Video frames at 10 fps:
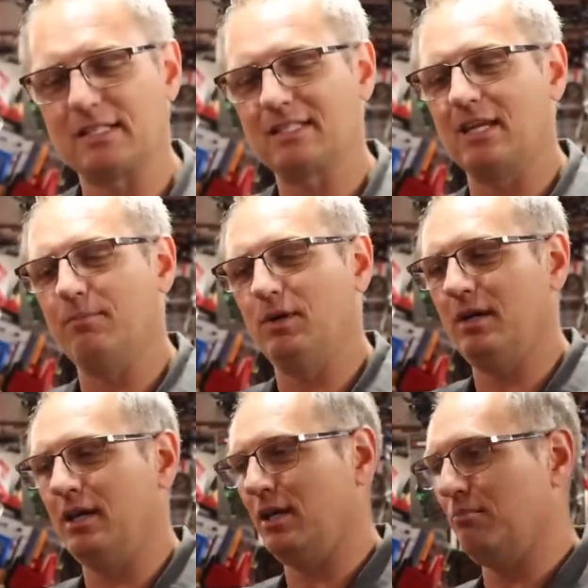at SEMA
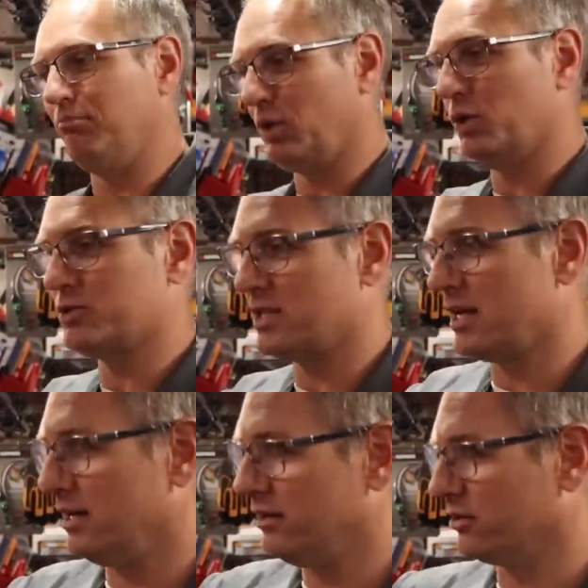and it blows that
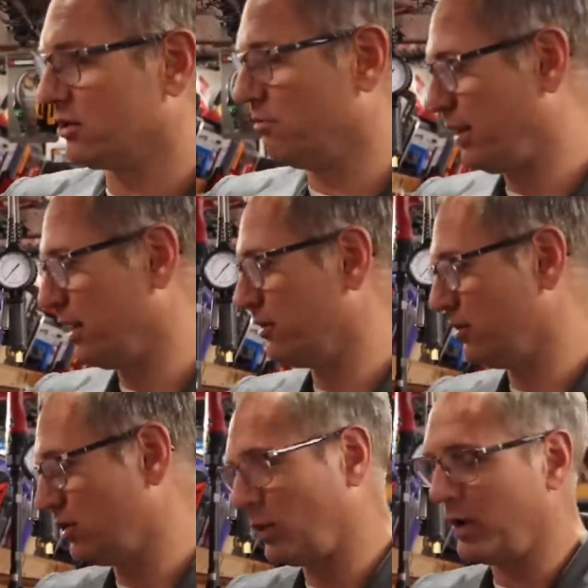other
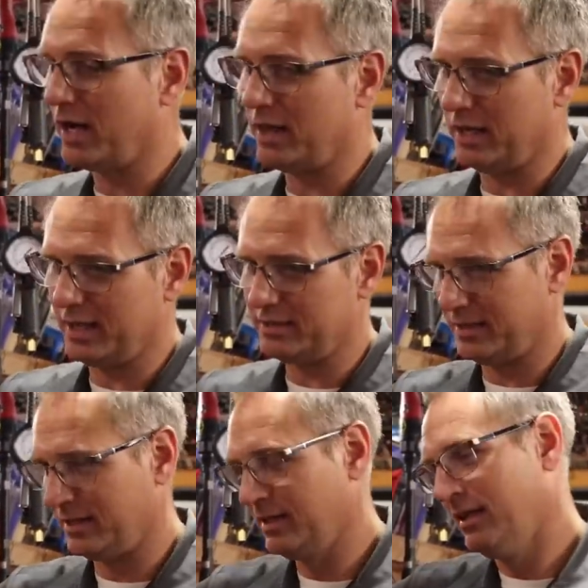competitor away that has a